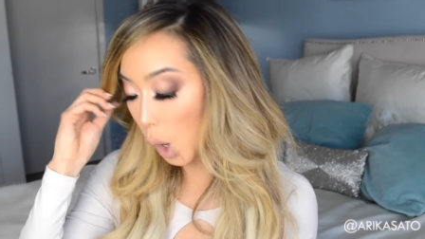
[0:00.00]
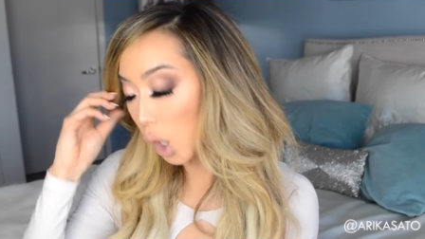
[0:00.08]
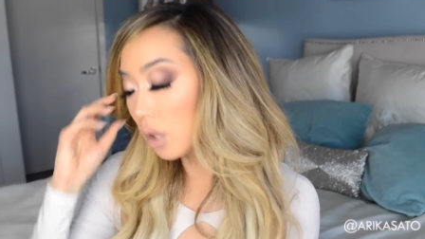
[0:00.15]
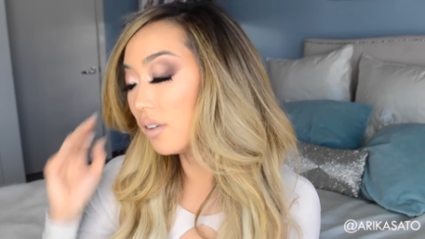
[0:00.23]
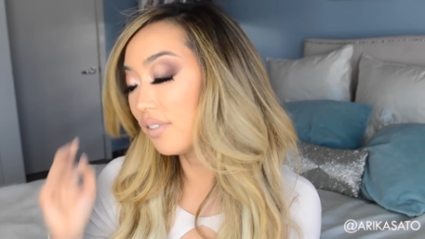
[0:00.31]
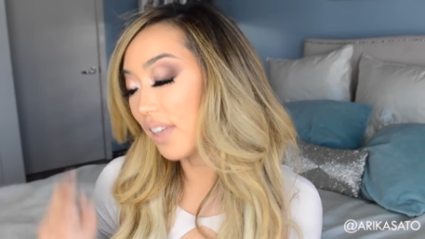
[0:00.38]

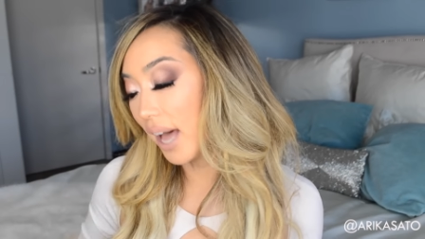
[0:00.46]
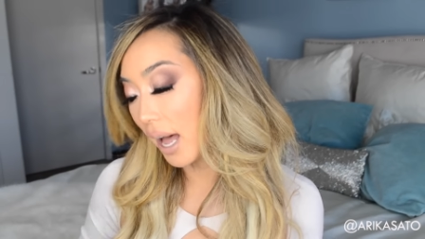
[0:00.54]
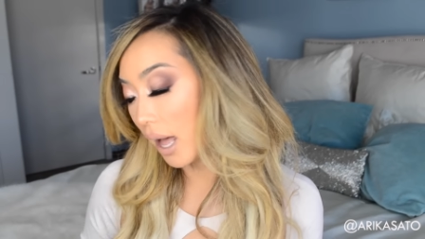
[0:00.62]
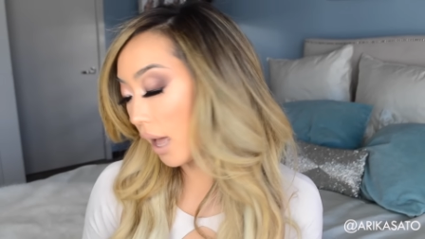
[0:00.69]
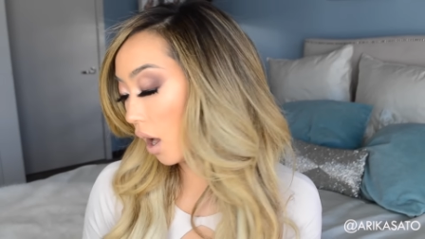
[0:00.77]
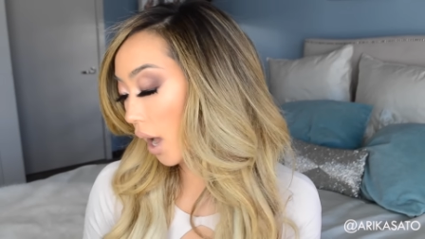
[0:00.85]
all of
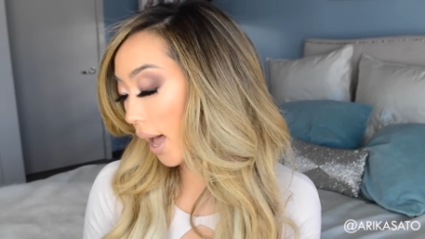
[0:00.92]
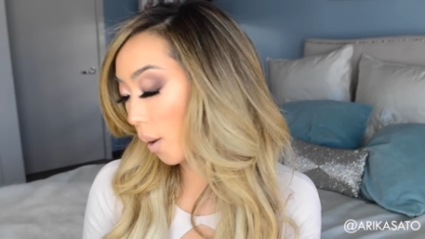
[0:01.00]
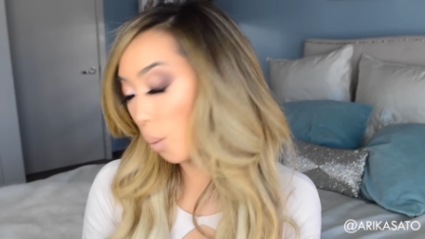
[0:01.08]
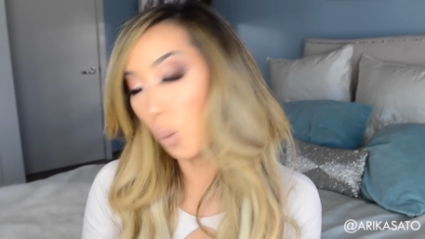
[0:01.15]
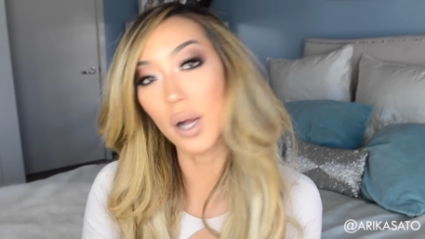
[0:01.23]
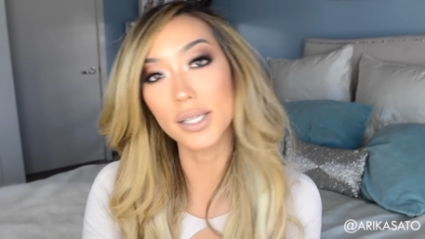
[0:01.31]
that
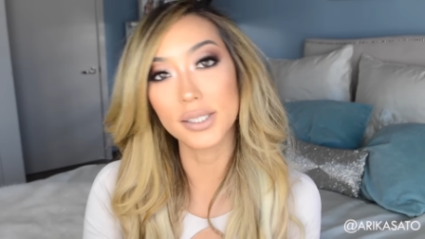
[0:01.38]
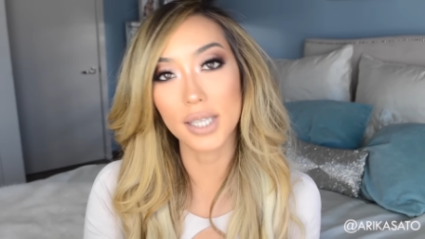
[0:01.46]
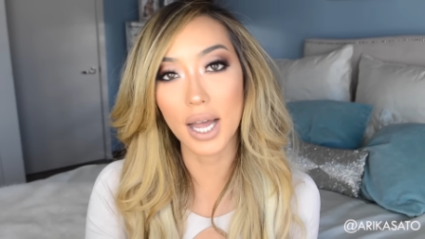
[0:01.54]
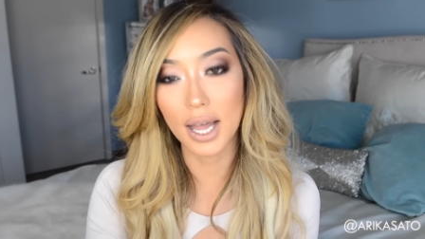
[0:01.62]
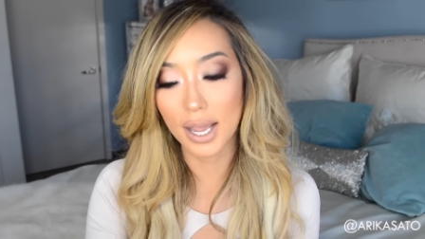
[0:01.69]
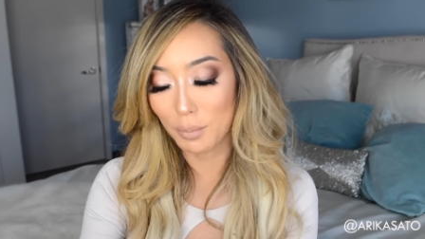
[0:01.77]
at one
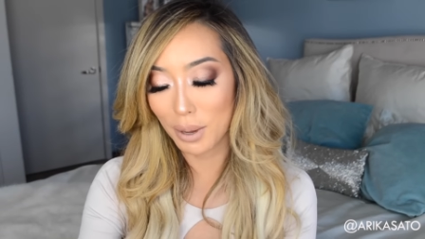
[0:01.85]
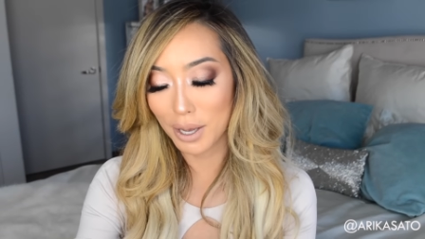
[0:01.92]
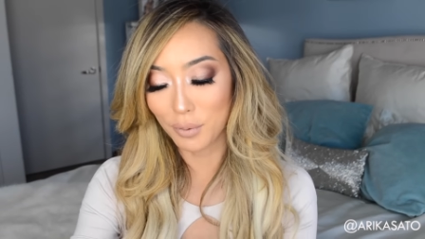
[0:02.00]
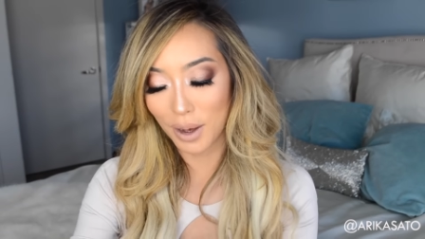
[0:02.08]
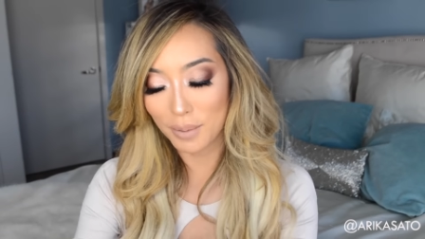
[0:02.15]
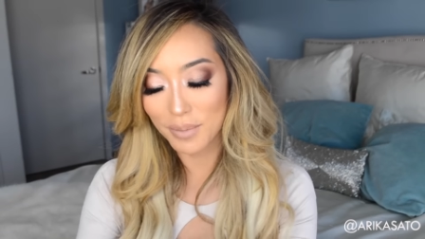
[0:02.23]
time, my
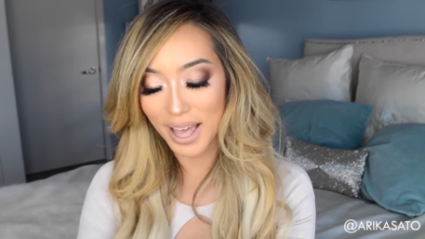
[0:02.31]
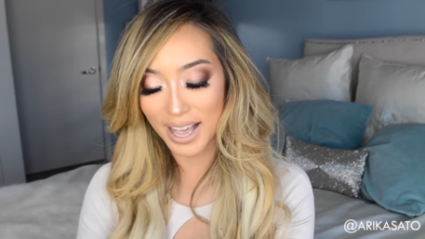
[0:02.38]
grandma